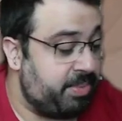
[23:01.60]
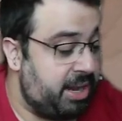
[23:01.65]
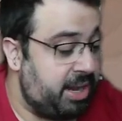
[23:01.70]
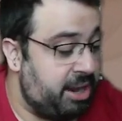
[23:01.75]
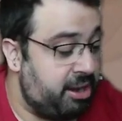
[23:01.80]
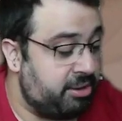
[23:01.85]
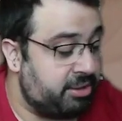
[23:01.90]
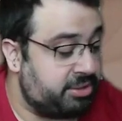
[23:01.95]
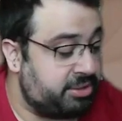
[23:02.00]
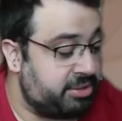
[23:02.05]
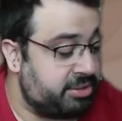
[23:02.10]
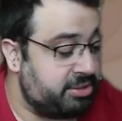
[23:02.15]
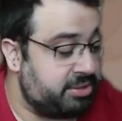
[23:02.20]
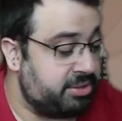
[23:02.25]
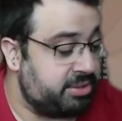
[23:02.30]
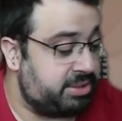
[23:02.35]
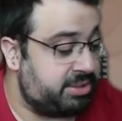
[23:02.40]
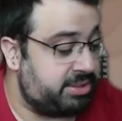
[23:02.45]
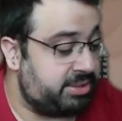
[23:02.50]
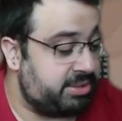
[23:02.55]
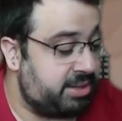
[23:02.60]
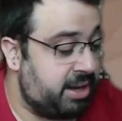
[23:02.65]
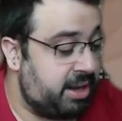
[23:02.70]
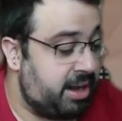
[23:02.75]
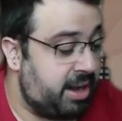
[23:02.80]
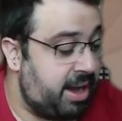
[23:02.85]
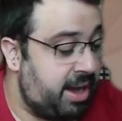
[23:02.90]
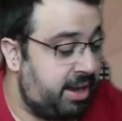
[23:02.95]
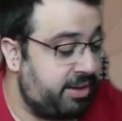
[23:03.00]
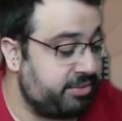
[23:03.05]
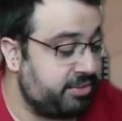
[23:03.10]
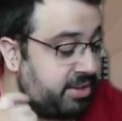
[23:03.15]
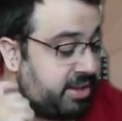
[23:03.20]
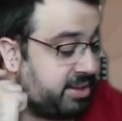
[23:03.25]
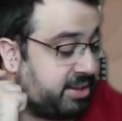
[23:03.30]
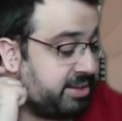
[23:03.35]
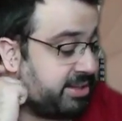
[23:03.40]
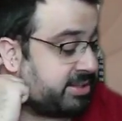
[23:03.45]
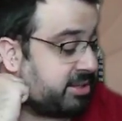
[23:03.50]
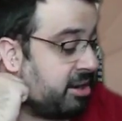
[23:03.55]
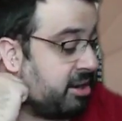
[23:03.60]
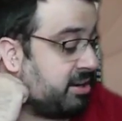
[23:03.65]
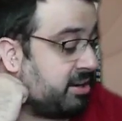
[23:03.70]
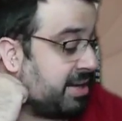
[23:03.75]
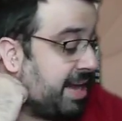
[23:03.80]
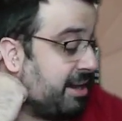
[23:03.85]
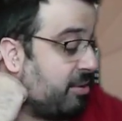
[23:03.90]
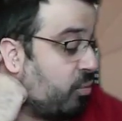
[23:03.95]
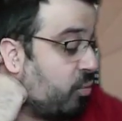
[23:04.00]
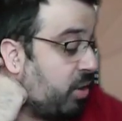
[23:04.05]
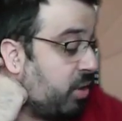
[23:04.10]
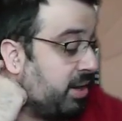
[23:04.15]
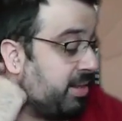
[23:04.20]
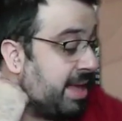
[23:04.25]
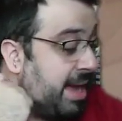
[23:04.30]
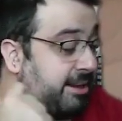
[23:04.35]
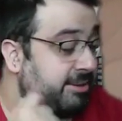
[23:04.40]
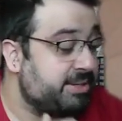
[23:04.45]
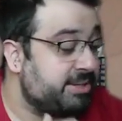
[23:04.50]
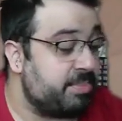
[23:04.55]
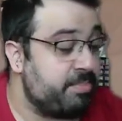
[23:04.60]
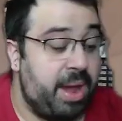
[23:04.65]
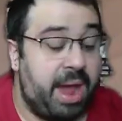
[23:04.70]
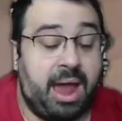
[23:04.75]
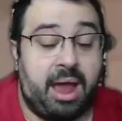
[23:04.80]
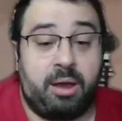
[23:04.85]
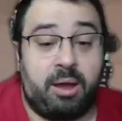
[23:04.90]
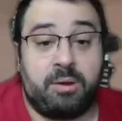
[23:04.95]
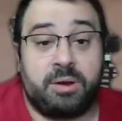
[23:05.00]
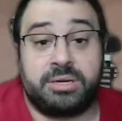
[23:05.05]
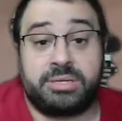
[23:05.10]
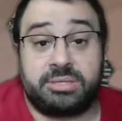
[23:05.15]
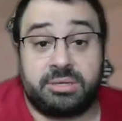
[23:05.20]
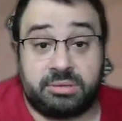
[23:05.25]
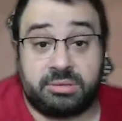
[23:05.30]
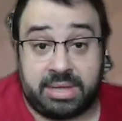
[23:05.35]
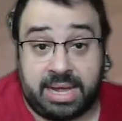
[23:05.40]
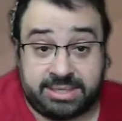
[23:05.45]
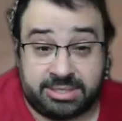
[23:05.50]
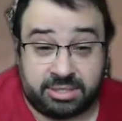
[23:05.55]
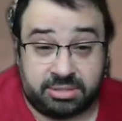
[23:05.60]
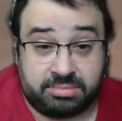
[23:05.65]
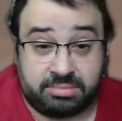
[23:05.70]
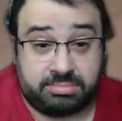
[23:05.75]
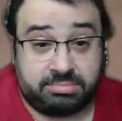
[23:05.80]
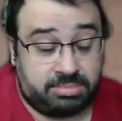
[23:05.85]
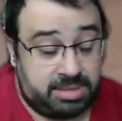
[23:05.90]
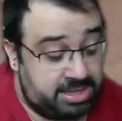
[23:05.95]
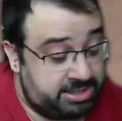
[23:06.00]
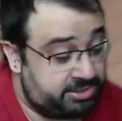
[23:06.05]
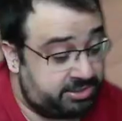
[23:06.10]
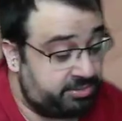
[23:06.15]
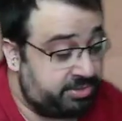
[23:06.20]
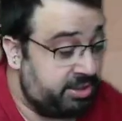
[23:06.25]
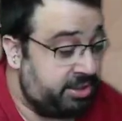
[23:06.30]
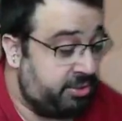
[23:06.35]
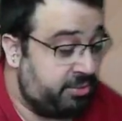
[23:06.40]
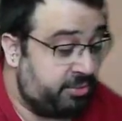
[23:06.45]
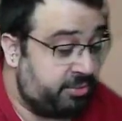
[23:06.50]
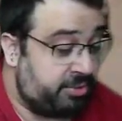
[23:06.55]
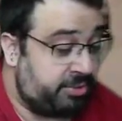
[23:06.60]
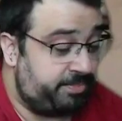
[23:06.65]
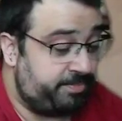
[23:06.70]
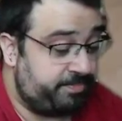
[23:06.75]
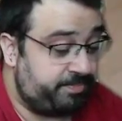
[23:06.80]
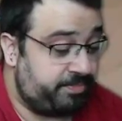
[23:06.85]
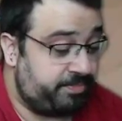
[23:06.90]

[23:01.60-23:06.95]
characters, other than this card, gain 1,000 power. So that's really cool.